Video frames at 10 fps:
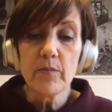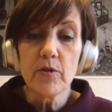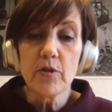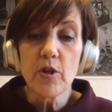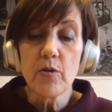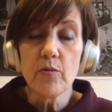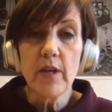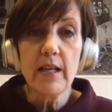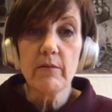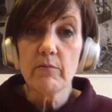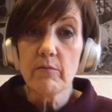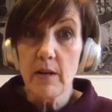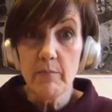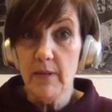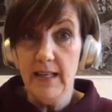so they
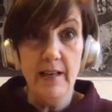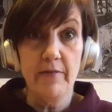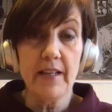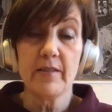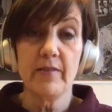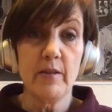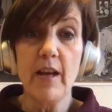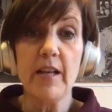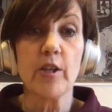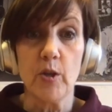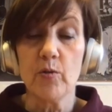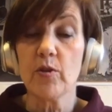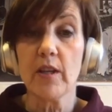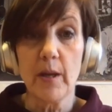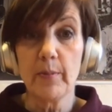effectively rescued
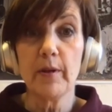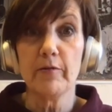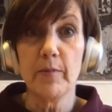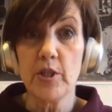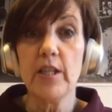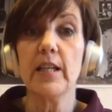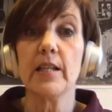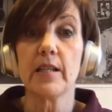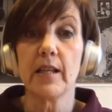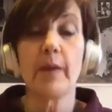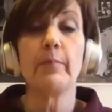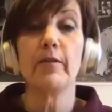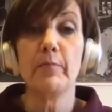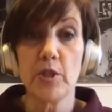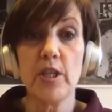a couple of machinists and a couple
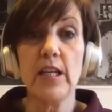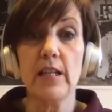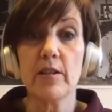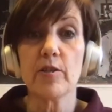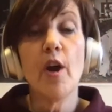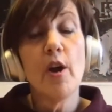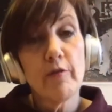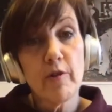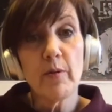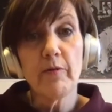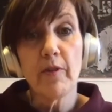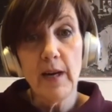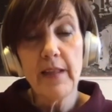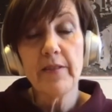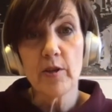of machines from a
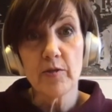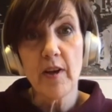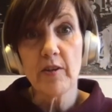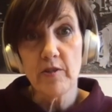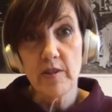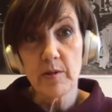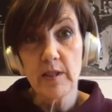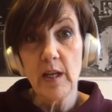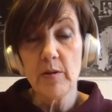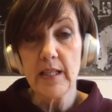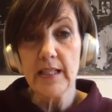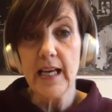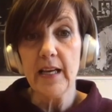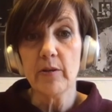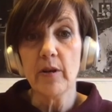leather goods factory that was closing
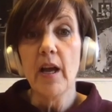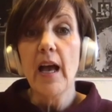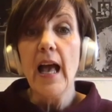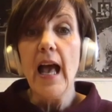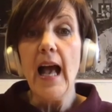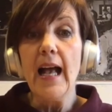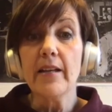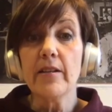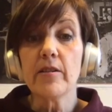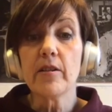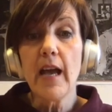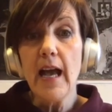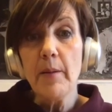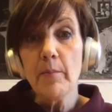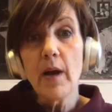down, and
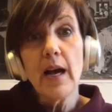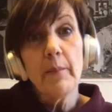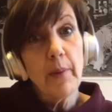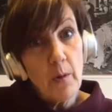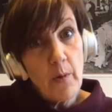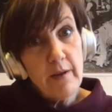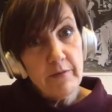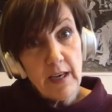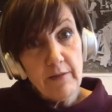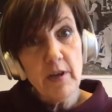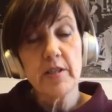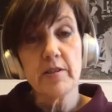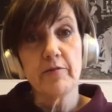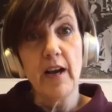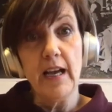by way of
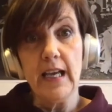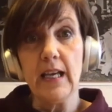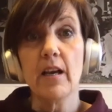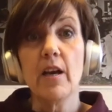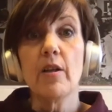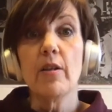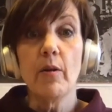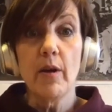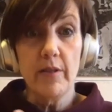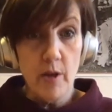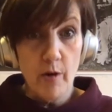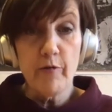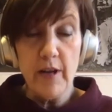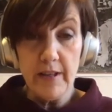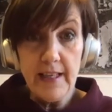diversifying the
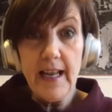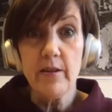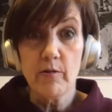offering, the leather